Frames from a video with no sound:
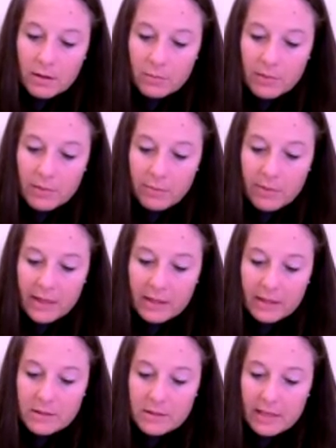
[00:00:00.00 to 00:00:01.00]
My bank
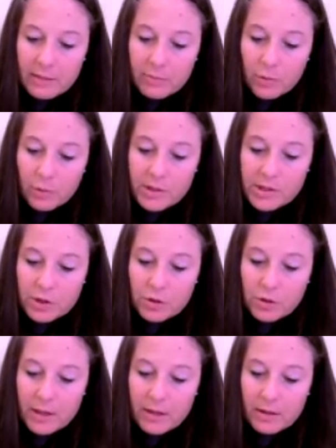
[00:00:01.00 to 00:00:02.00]
is State Employees
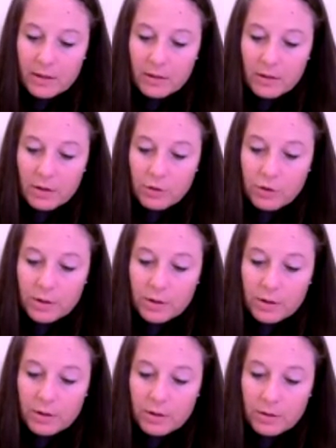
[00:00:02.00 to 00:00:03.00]
Credit Union.